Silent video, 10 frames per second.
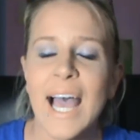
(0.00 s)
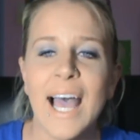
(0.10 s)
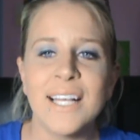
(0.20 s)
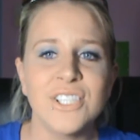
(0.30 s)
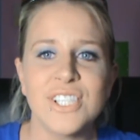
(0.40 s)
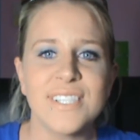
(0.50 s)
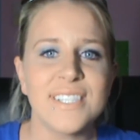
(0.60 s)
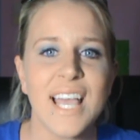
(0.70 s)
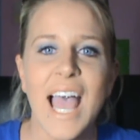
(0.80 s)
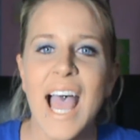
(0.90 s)

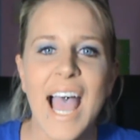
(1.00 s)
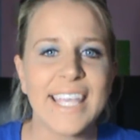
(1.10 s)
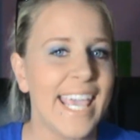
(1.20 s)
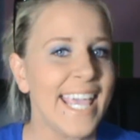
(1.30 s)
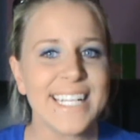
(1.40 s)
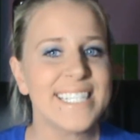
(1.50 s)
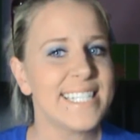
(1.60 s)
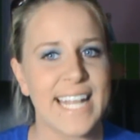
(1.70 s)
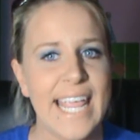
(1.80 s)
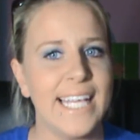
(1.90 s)
I can't
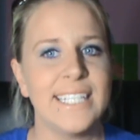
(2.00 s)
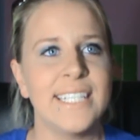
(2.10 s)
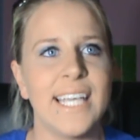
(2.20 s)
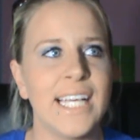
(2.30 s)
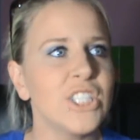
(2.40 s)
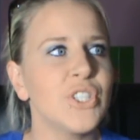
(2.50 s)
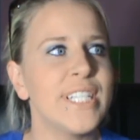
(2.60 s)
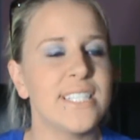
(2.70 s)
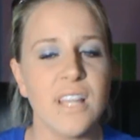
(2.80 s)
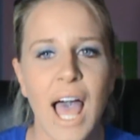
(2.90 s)
stand
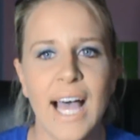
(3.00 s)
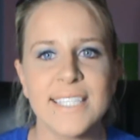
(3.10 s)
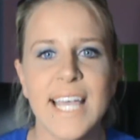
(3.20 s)
Hillary's lies.